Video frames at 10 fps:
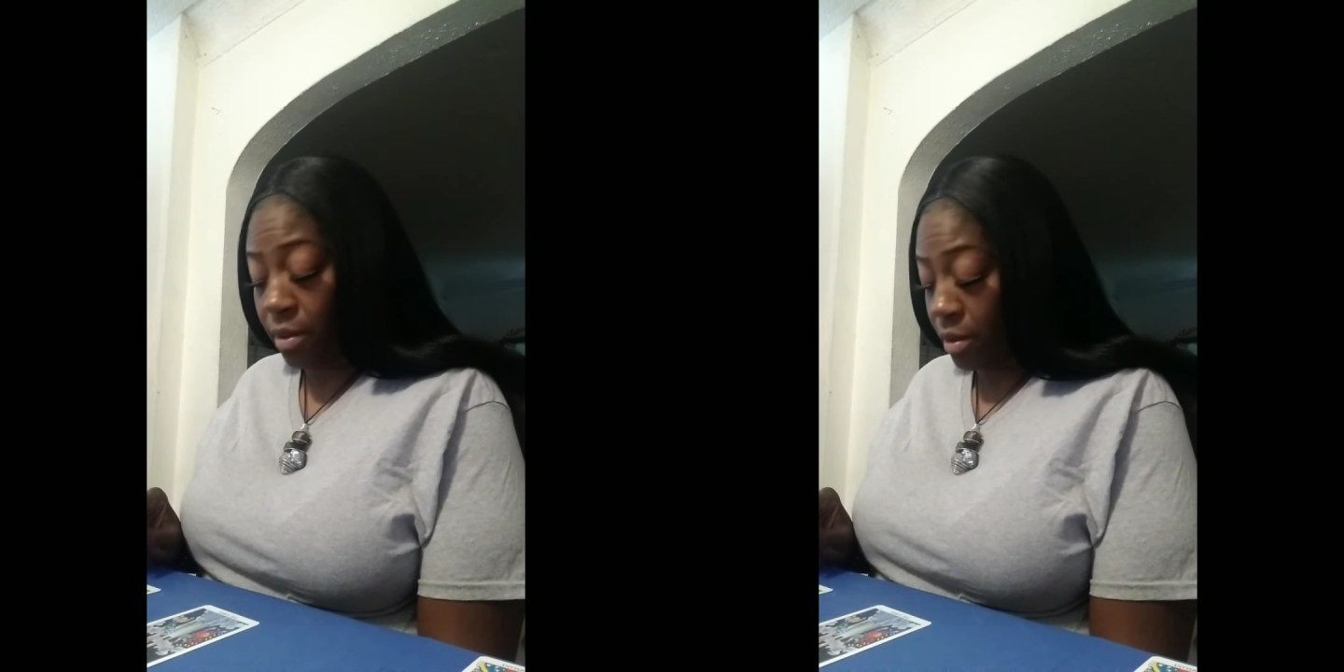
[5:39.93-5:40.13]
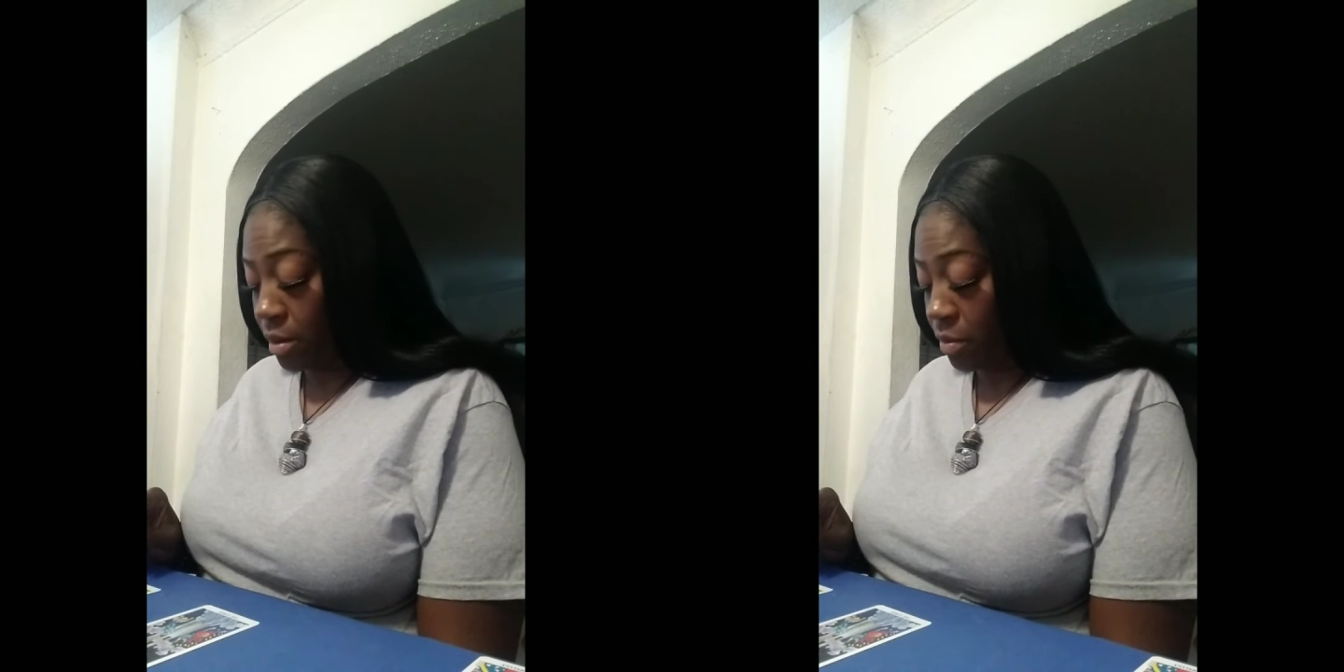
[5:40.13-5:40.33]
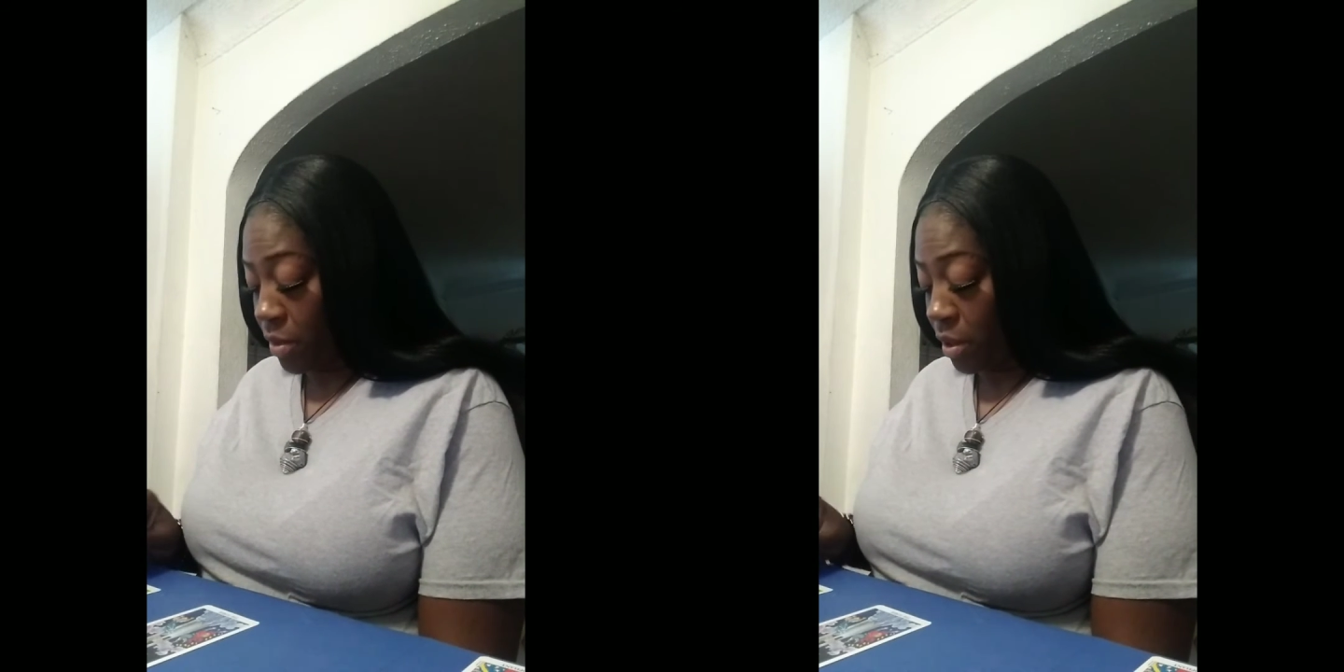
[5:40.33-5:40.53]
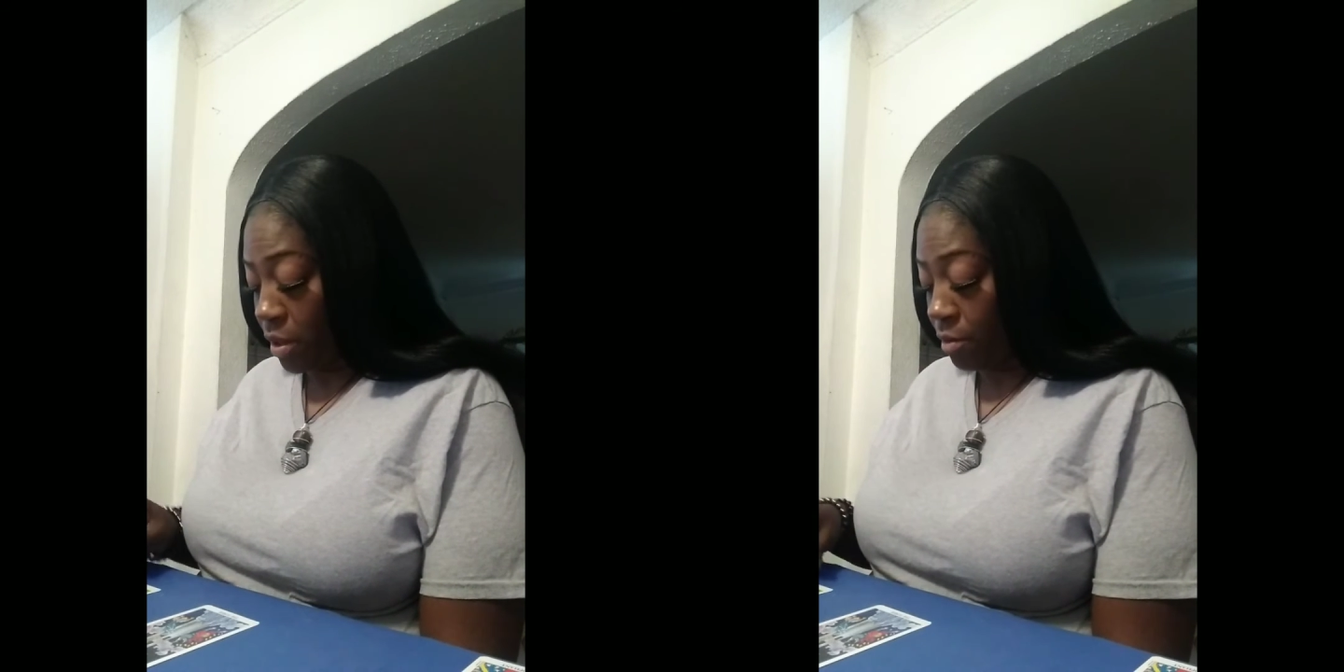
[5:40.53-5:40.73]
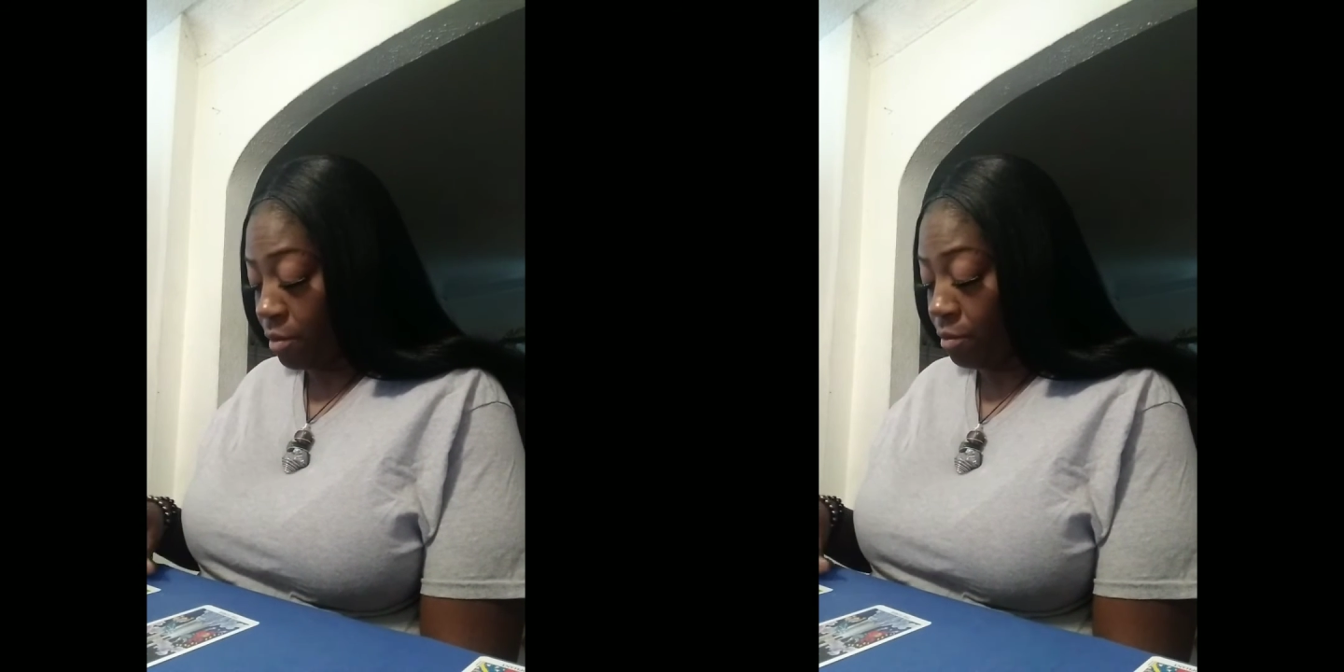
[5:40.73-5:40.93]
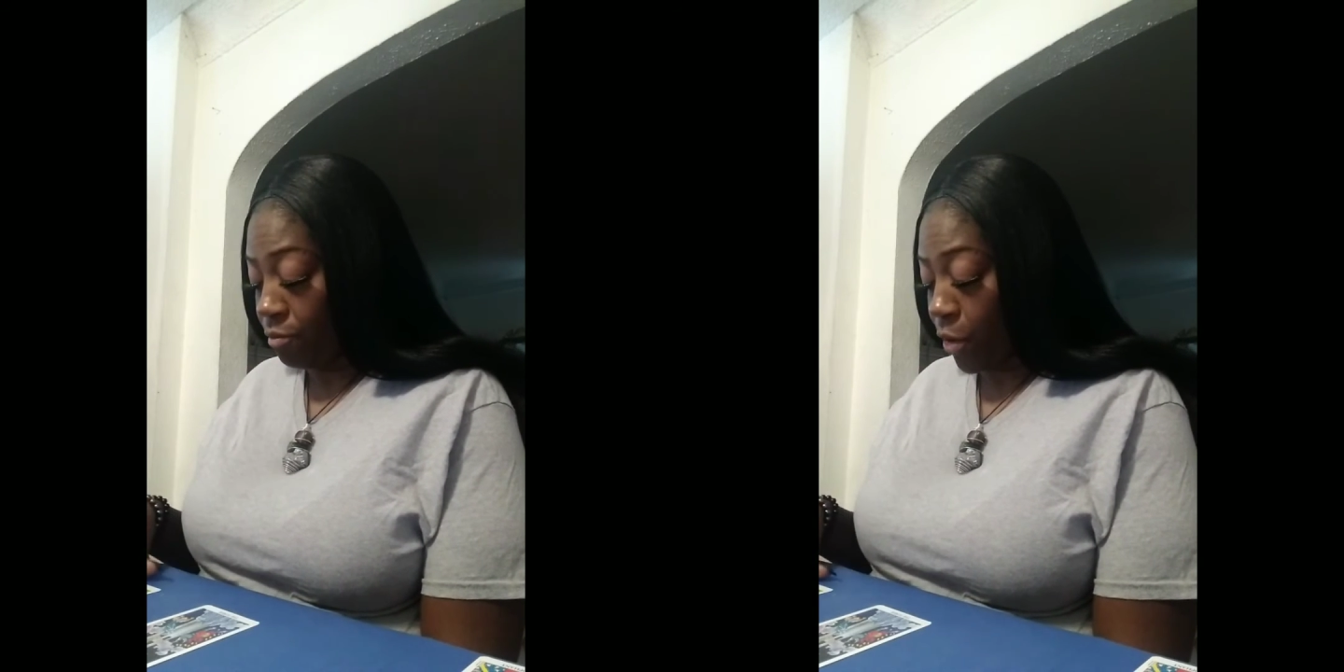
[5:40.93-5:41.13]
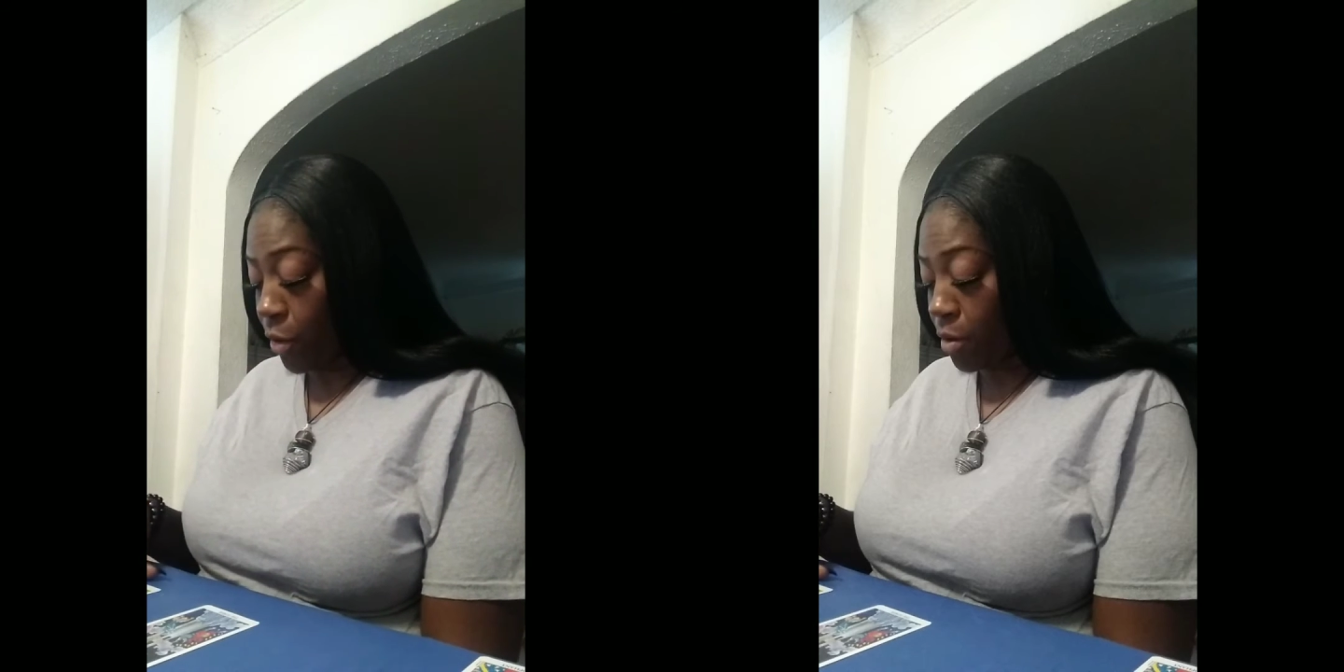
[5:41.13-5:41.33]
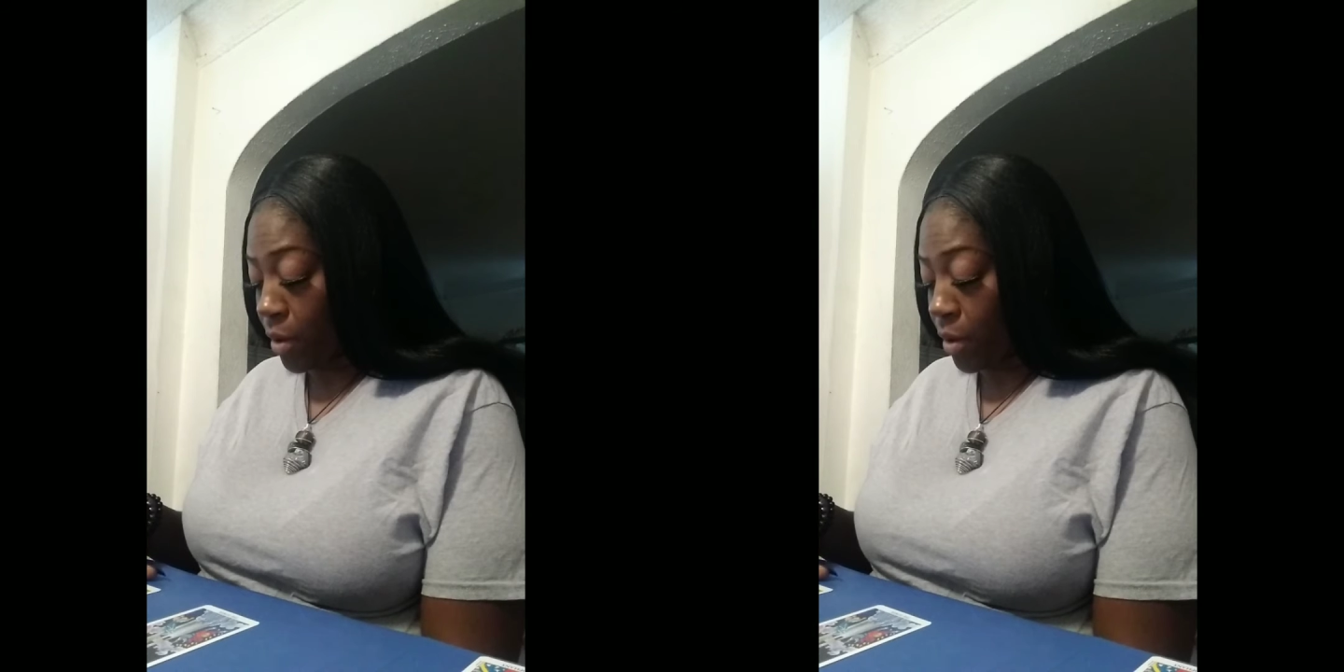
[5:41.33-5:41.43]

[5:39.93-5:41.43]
Could be Virgo,